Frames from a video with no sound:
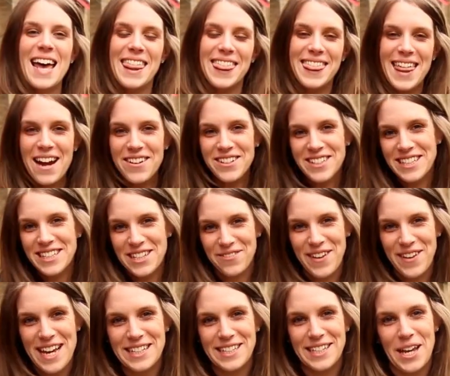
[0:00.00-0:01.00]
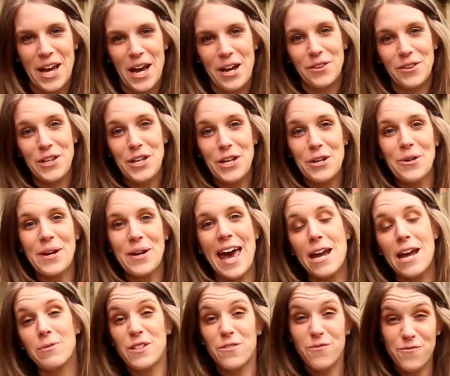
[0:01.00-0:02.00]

Thousands of years ago, the U K was